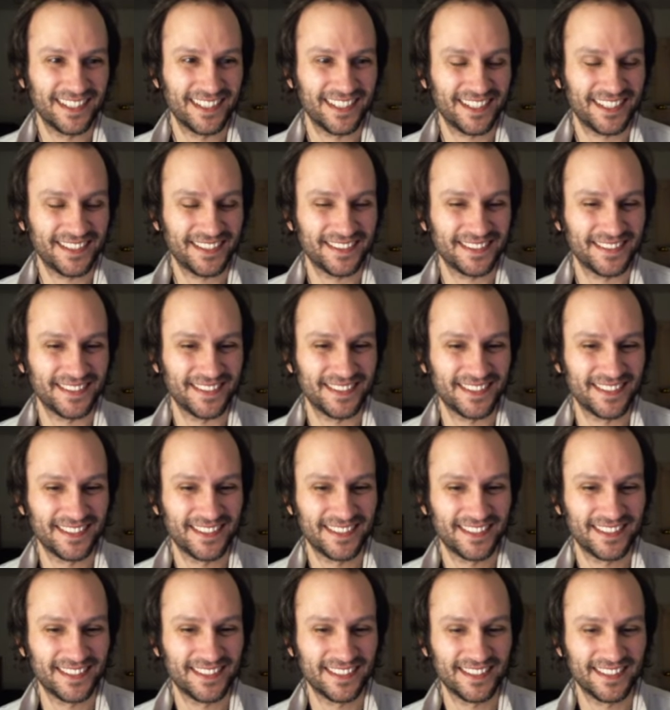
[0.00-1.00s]

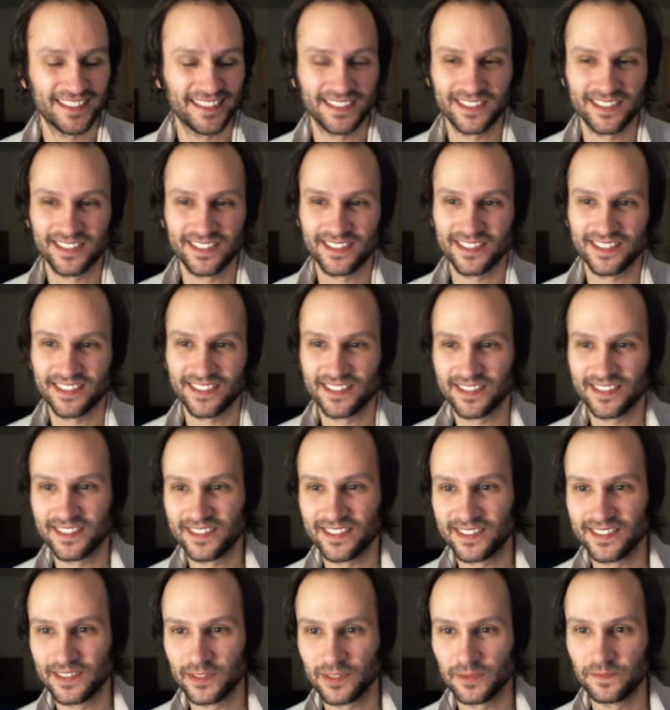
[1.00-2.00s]

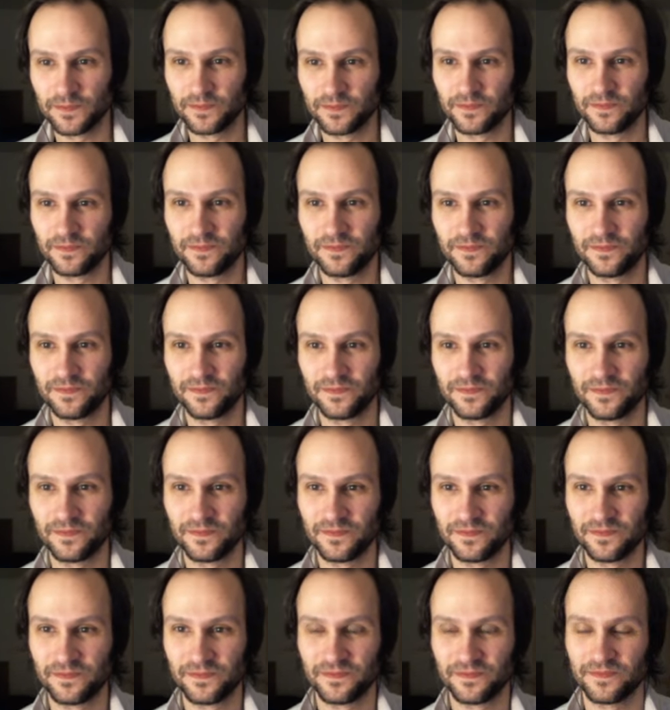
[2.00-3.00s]

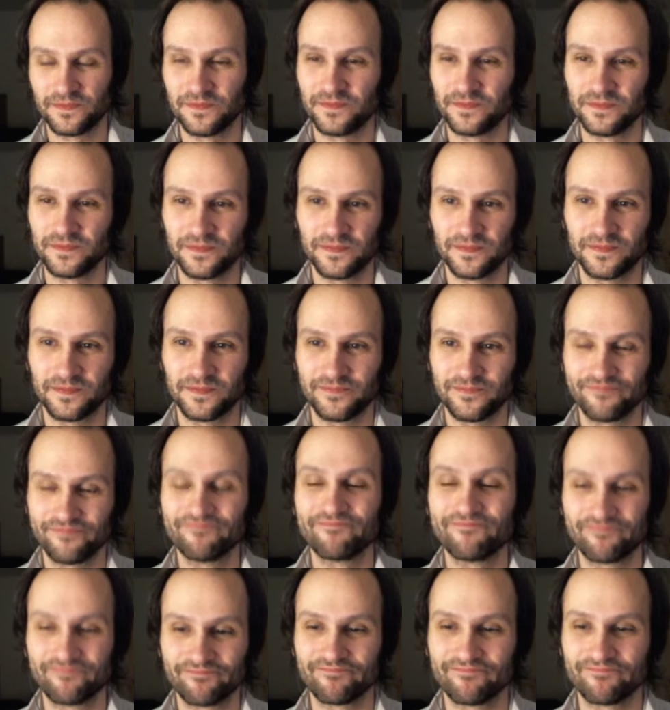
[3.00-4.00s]

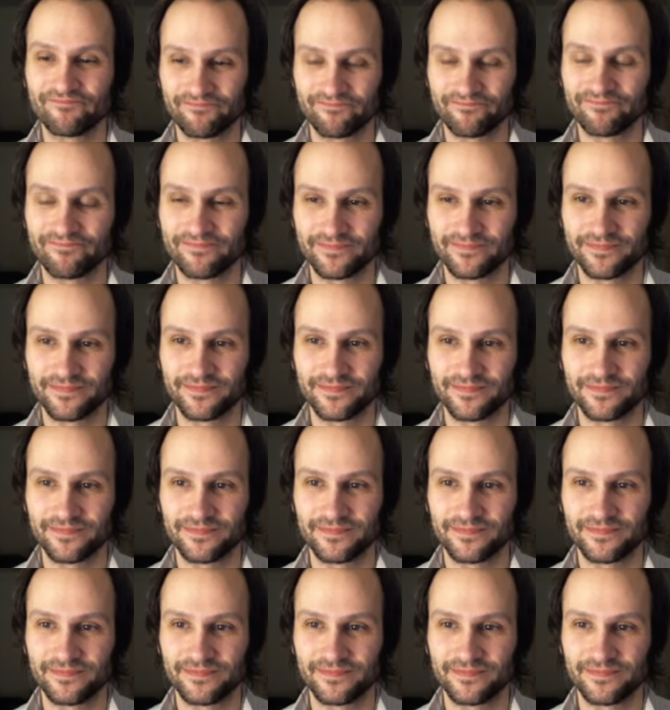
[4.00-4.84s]
[no speech]